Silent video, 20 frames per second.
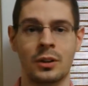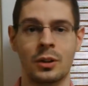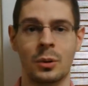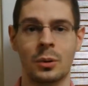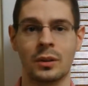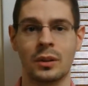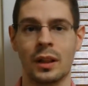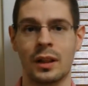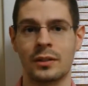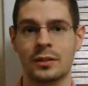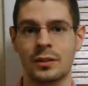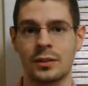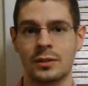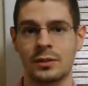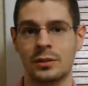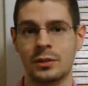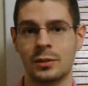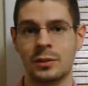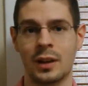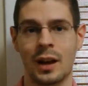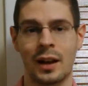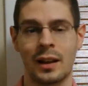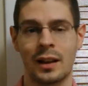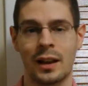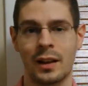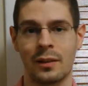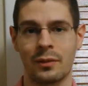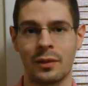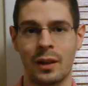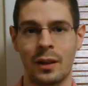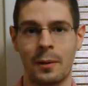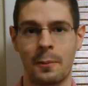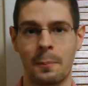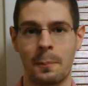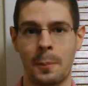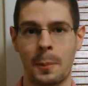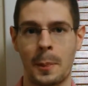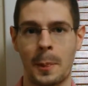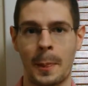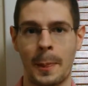Newer lenses do not have that,
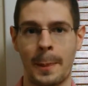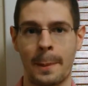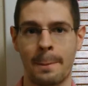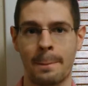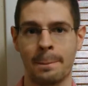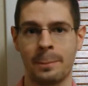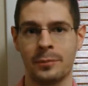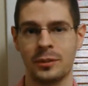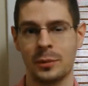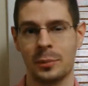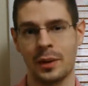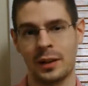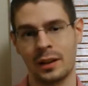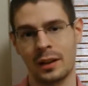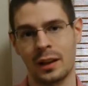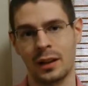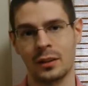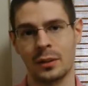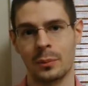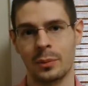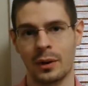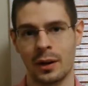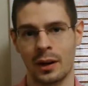depending on the